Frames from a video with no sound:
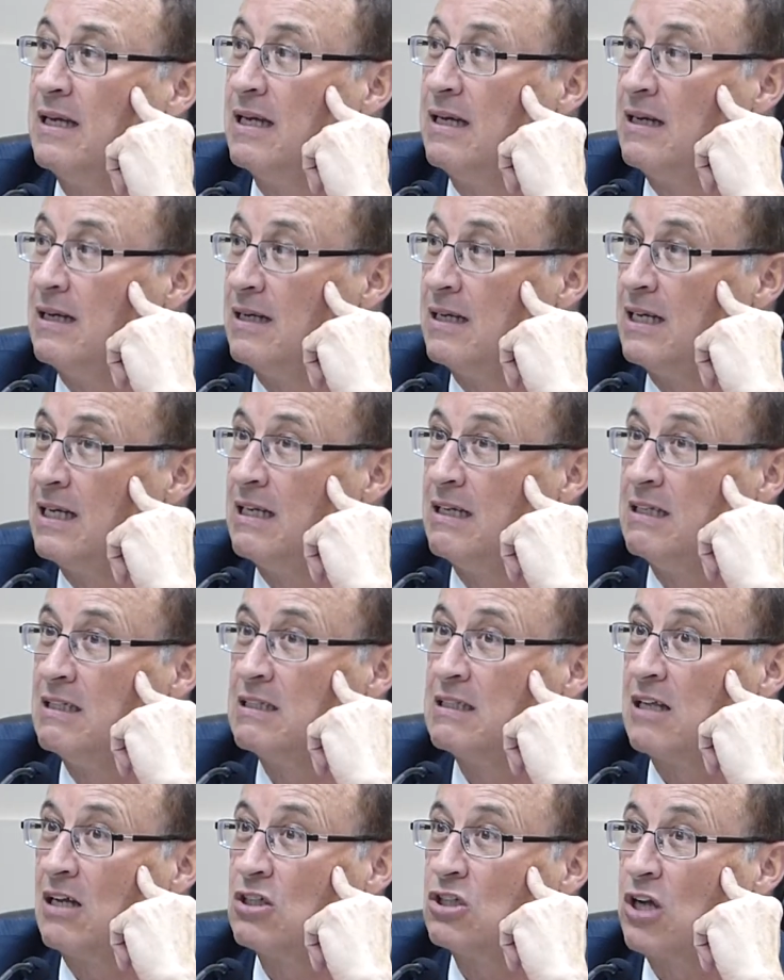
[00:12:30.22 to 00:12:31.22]
in a
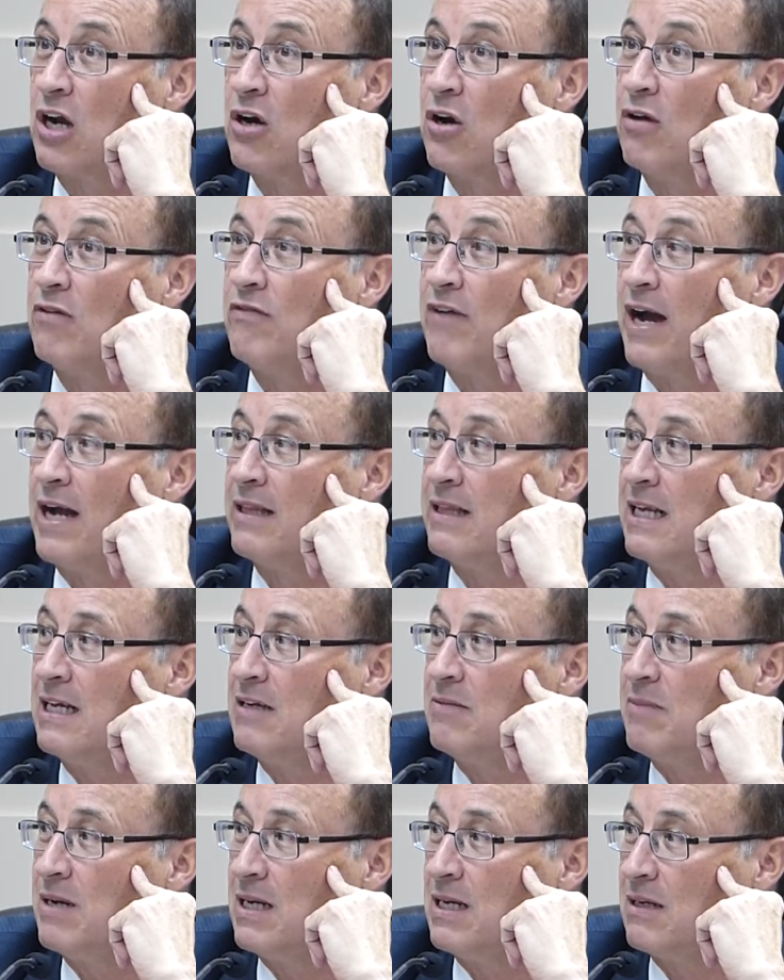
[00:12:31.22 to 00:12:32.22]
Sunshine Law
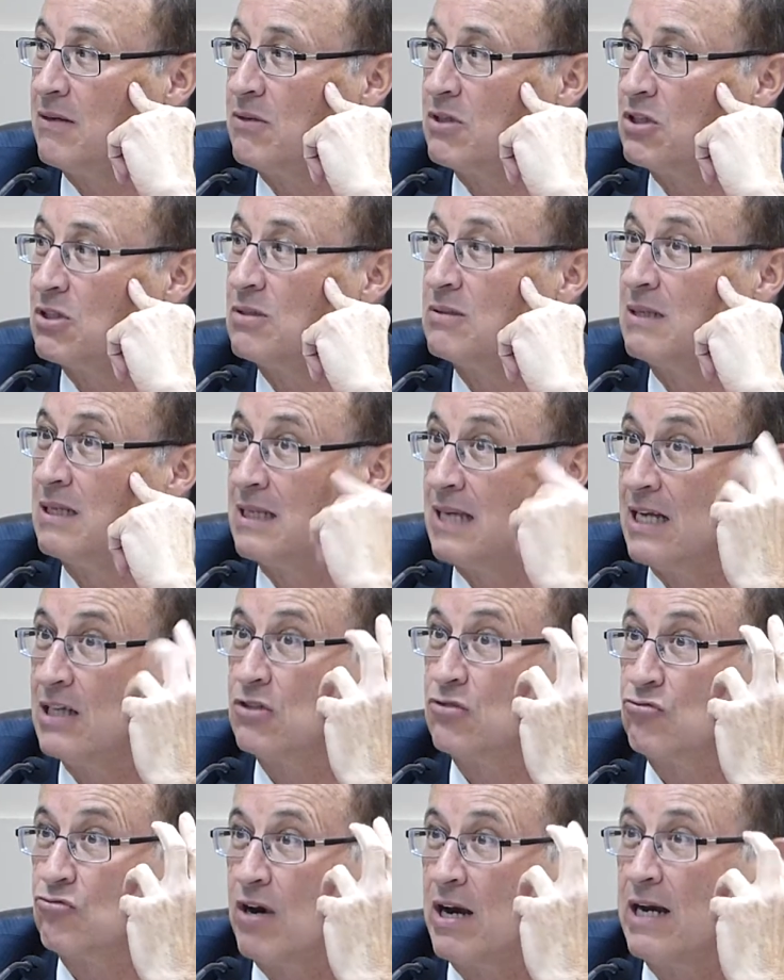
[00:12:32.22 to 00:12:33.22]
violated meeting, which again
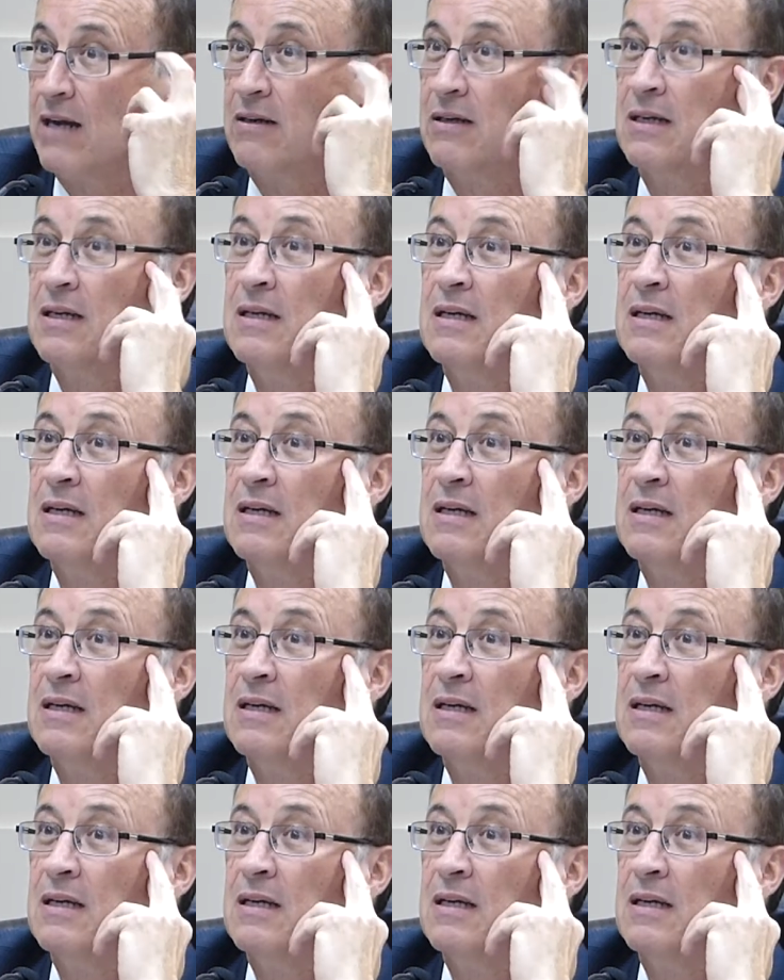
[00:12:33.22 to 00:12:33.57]
is rare.